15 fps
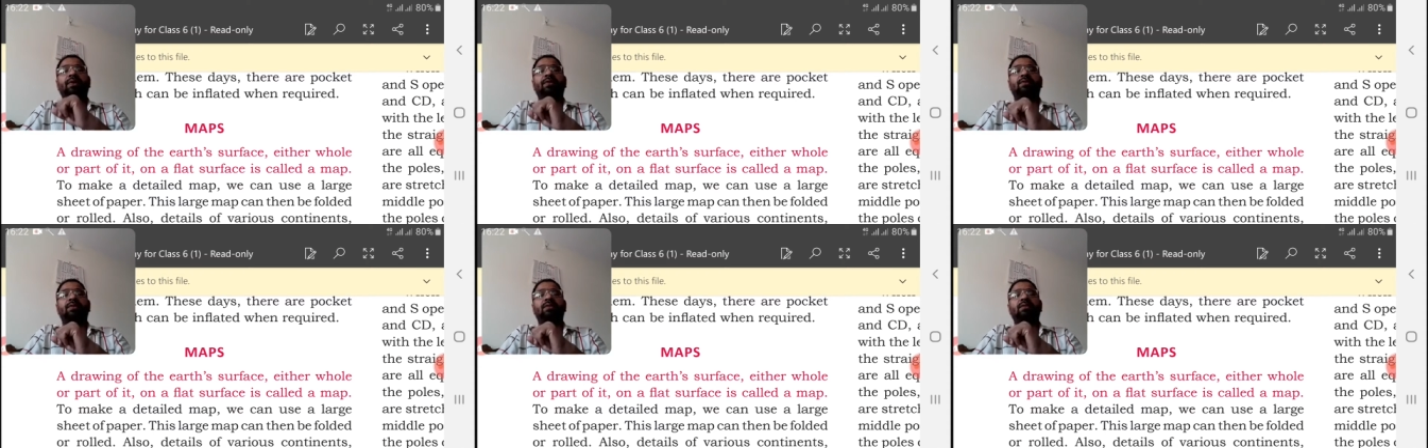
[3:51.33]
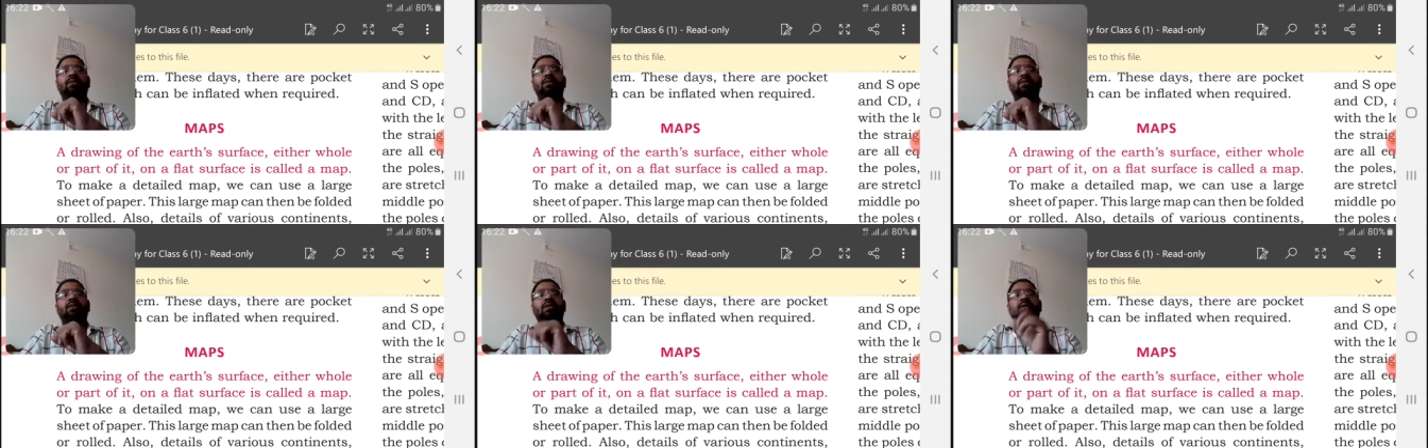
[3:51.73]
it
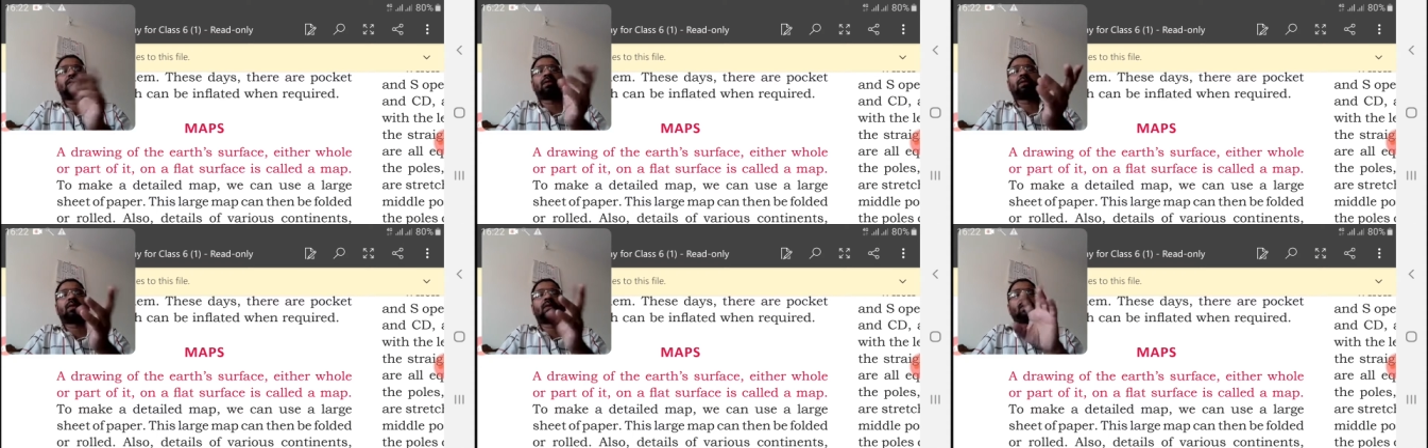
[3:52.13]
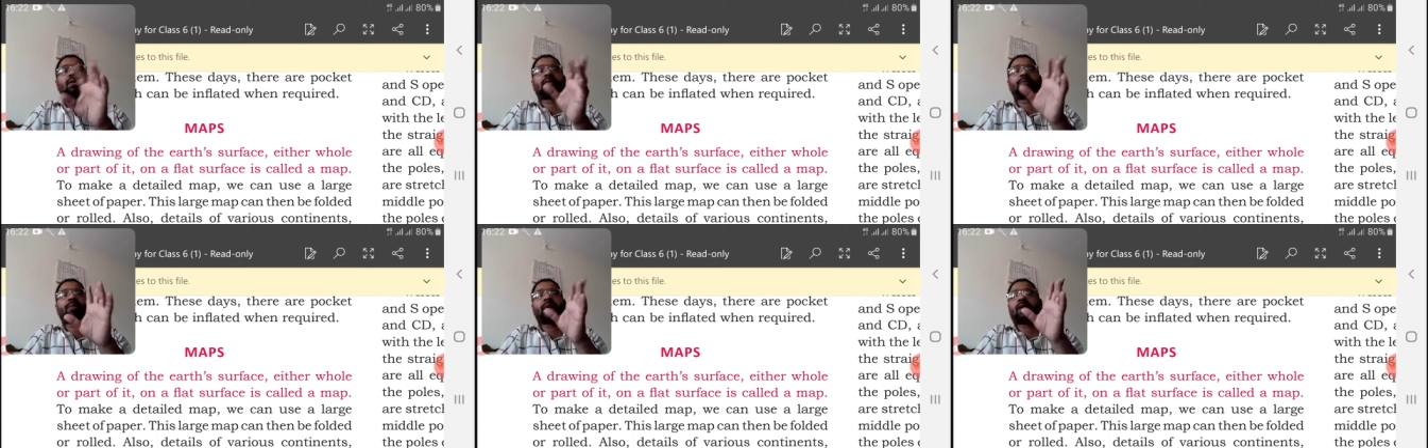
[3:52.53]
not
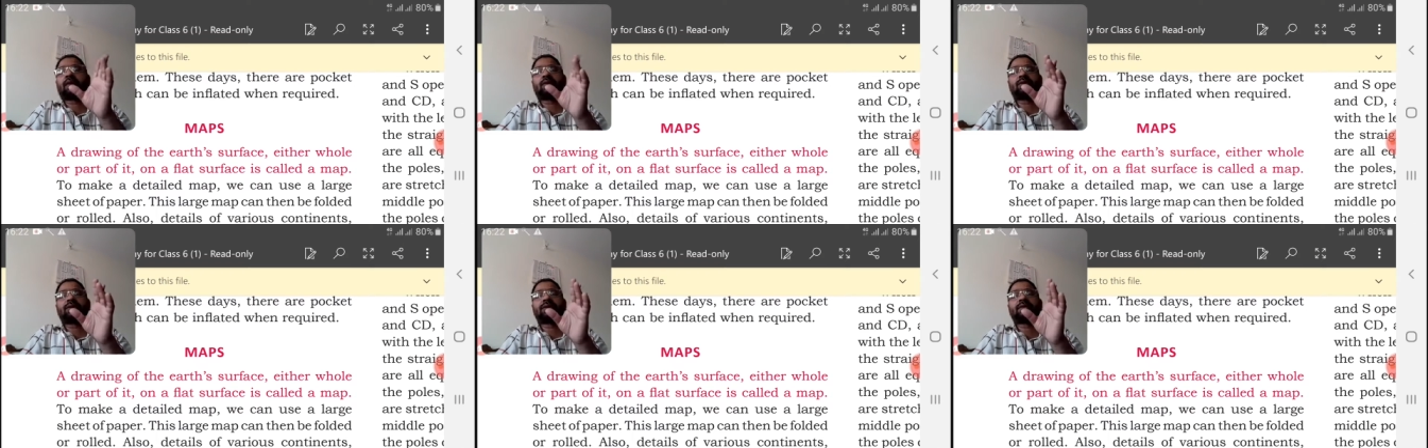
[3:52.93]
part